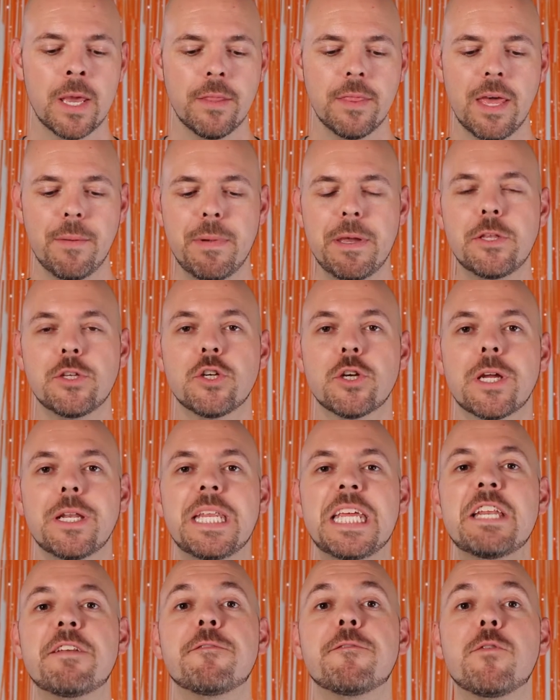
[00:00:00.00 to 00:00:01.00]
That means you're gonna
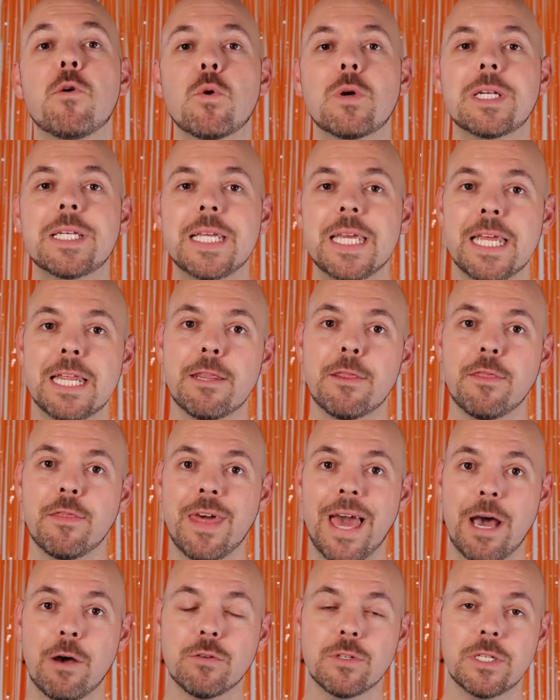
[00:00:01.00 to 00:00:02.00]
need
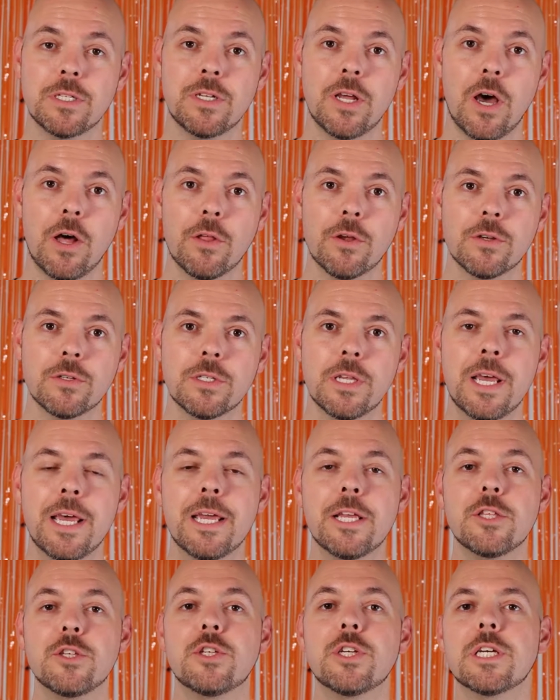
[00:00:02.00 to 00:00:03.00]
$14,000
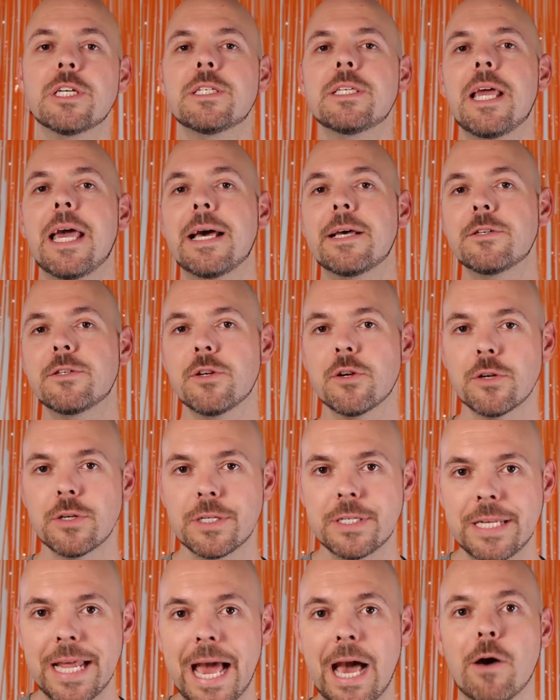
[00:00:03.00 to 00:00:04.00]
just as your
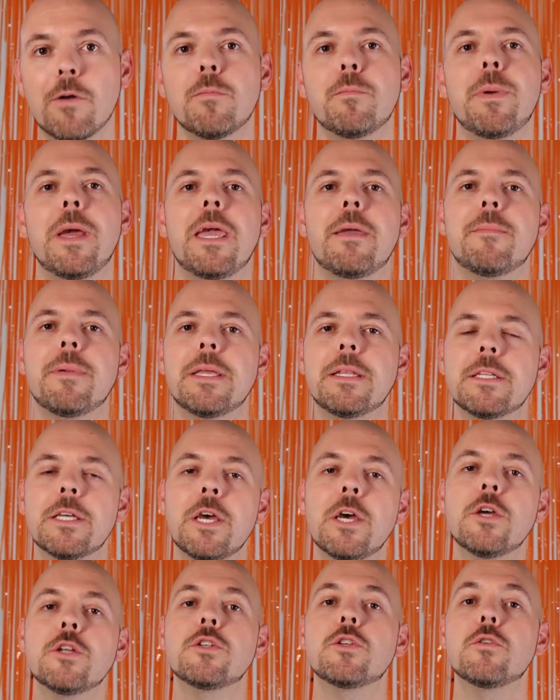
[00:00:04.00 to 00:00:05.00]
down payment
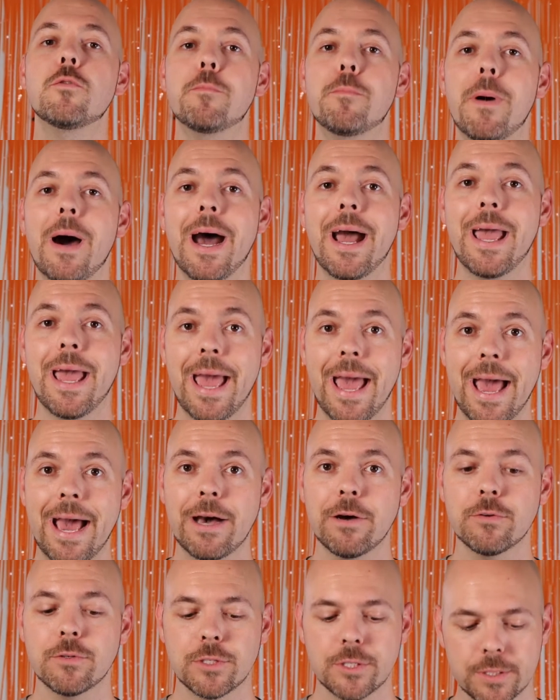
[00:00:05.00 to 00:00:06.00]
to buy a
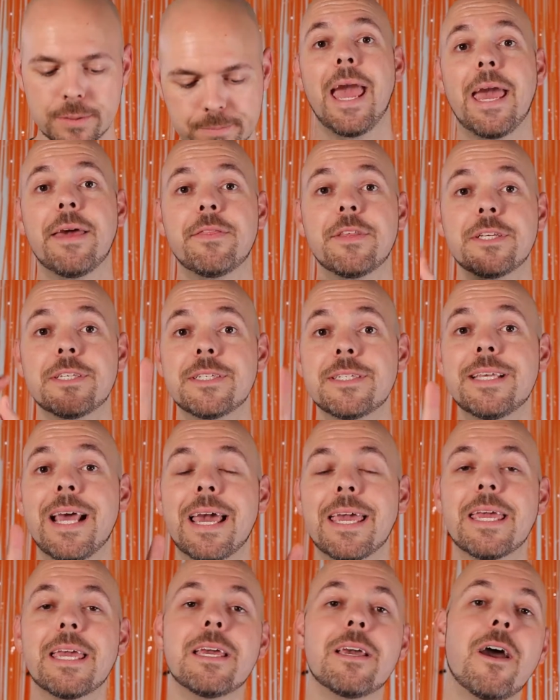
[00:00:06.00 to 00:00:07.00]
house. And the
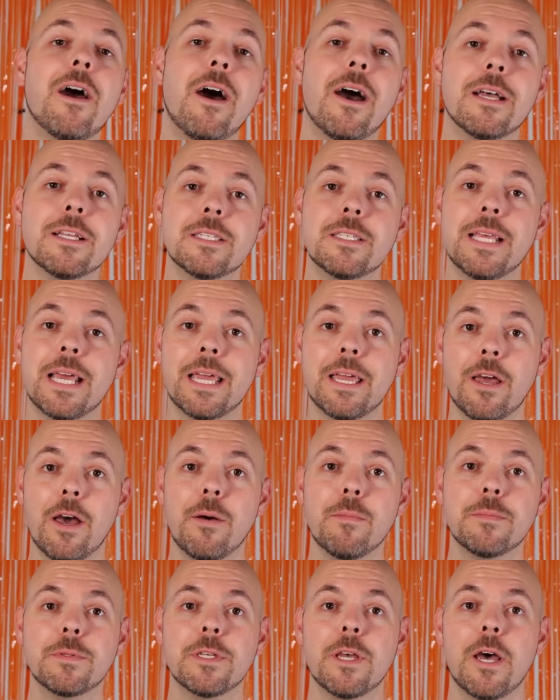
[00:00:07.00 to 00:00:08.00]
second cost that
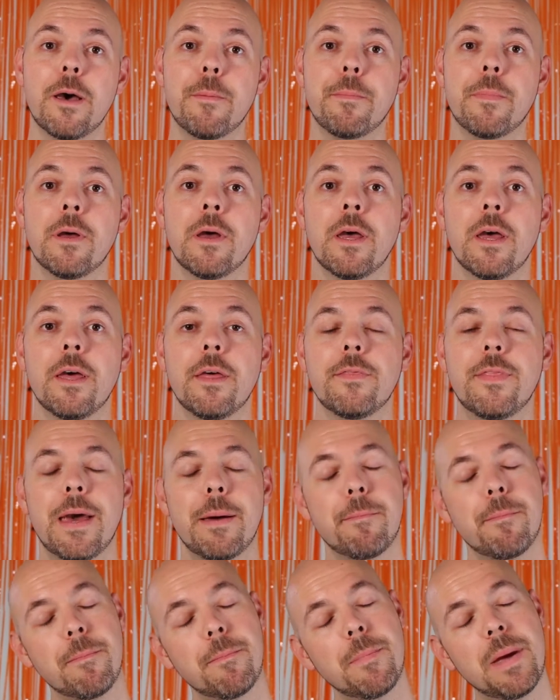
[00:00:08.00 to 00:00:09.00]
comes up
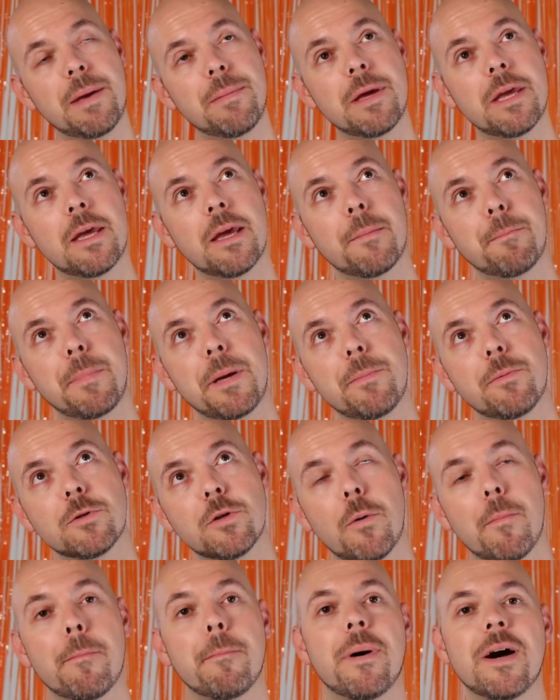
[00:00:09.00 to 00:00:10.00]
that maybe people
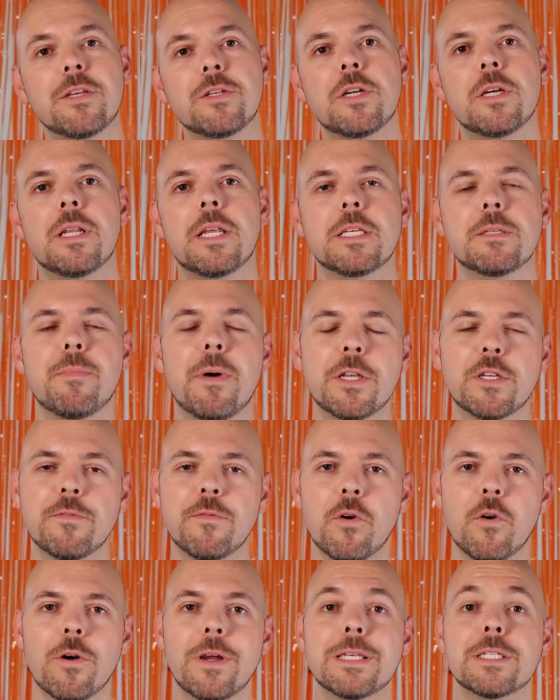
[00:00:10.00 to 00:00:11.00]
don't budget as much
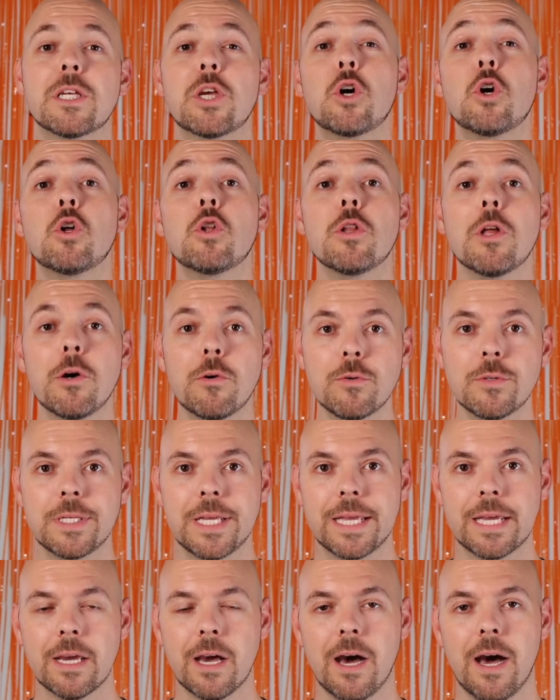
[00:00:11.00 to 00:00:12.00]
for is
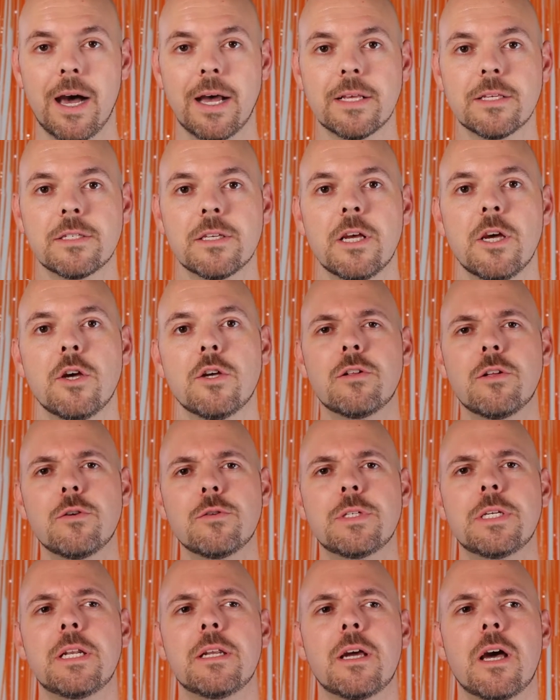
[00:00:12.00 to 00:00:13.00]
closing costs.
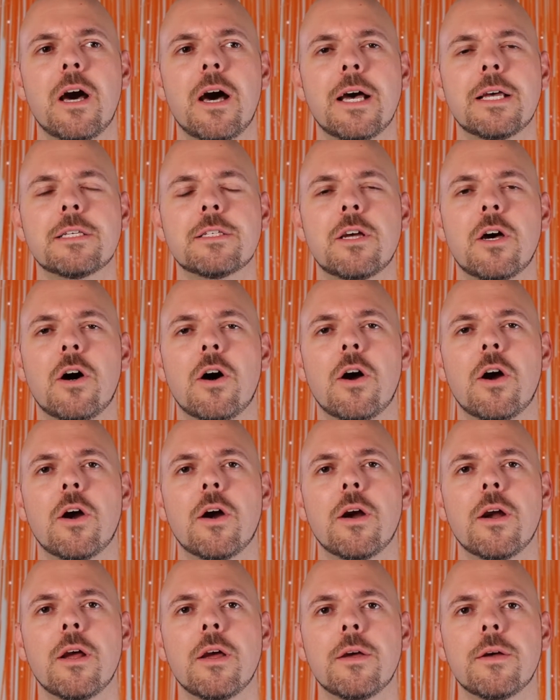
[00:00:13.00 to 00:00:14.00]
Closing costs
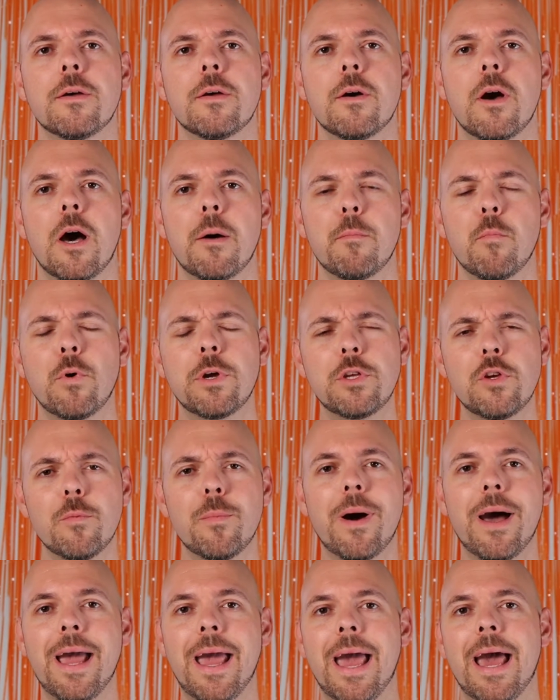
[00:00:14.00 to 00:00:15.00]
are when you
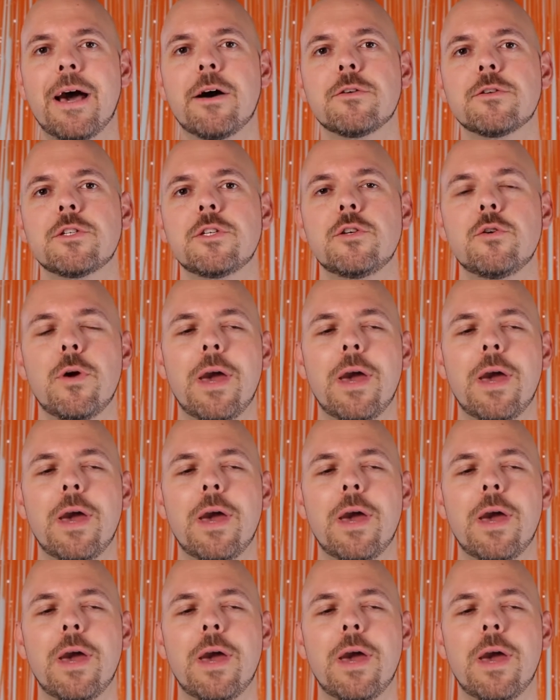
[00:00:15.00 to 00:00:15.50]
buy a house, you